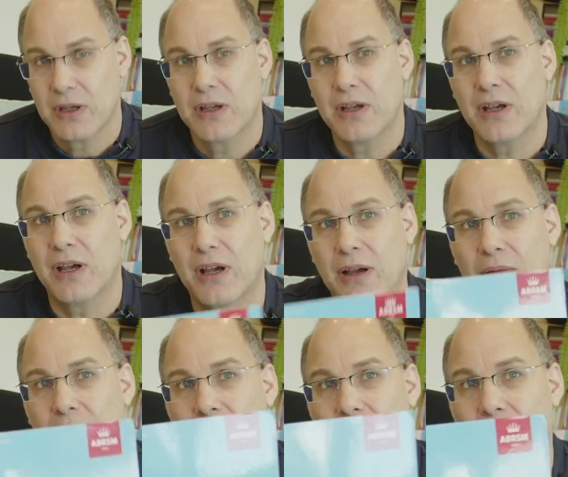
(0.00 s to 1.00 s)

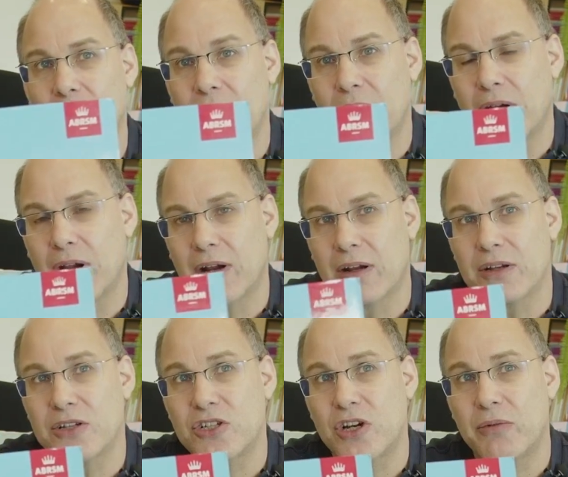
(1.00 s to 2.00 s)
there are
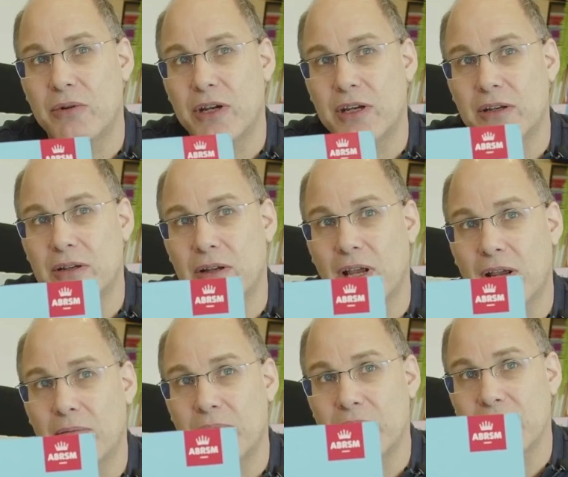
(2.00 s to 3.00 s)
sight reading
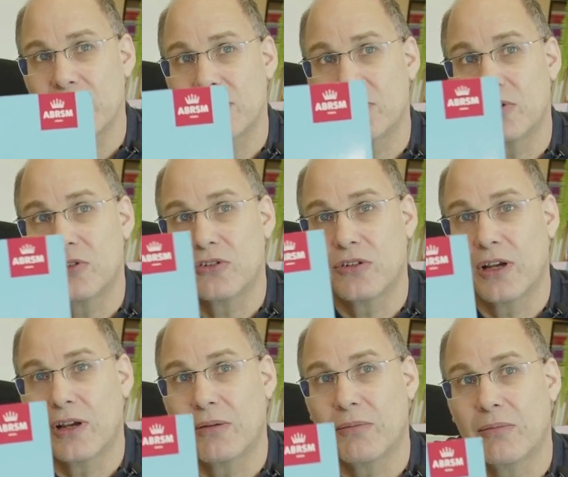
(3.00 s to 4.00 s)
pieces, which
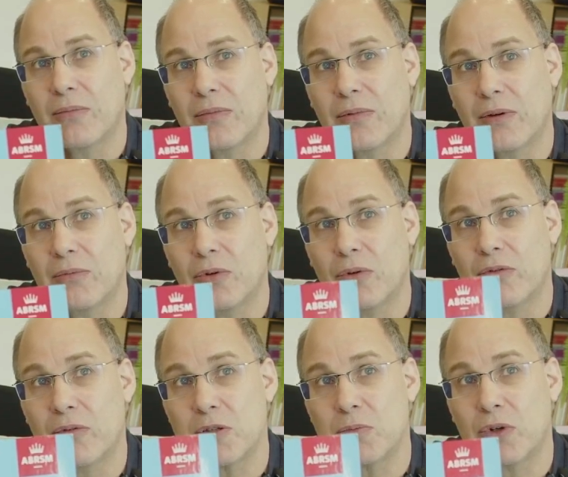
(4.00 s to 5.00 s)
I'm doing
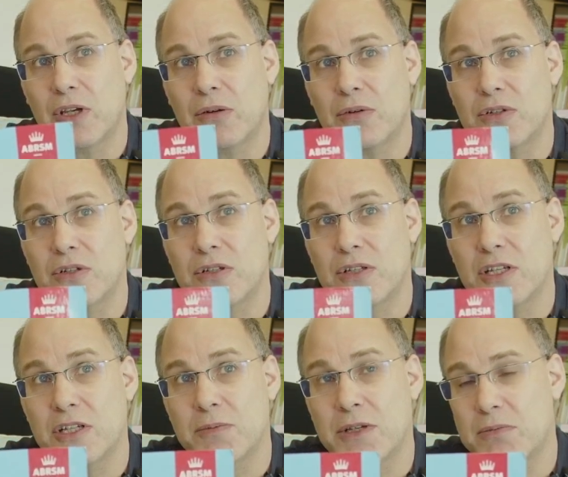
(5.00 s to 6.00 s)
from this book here, which is the
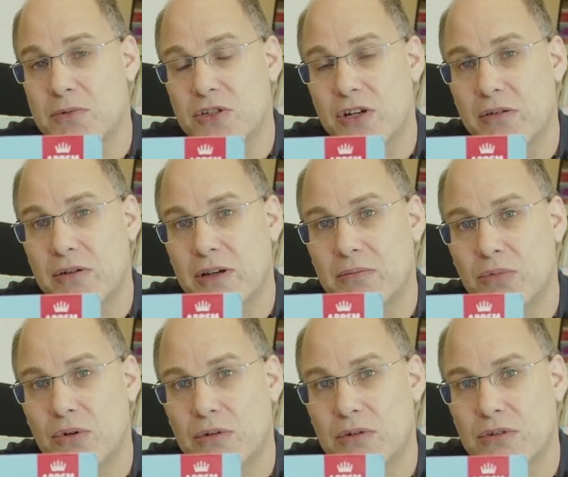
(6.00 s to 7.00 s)
Specimen Sight Reading
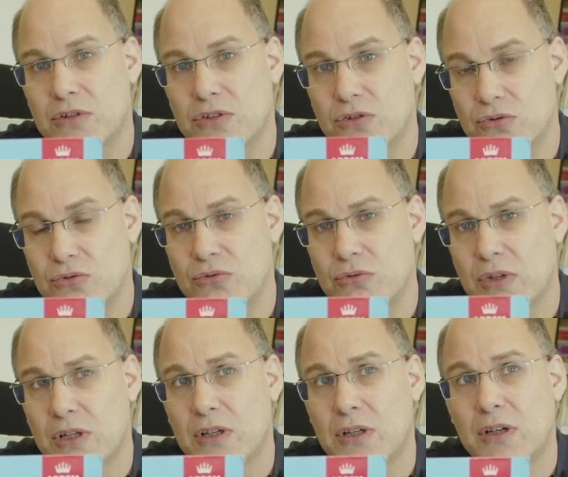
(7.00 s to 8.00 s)
Book 2
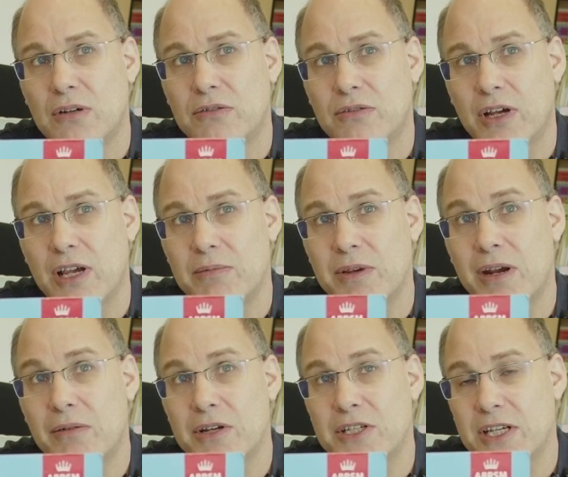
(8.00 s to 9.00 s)
for
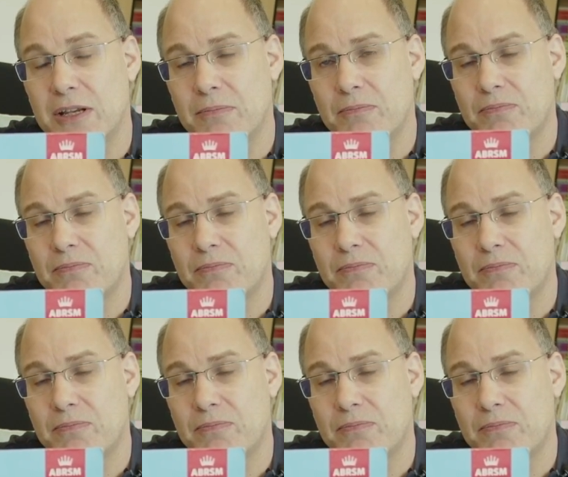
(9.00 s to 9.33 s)
ABRSM.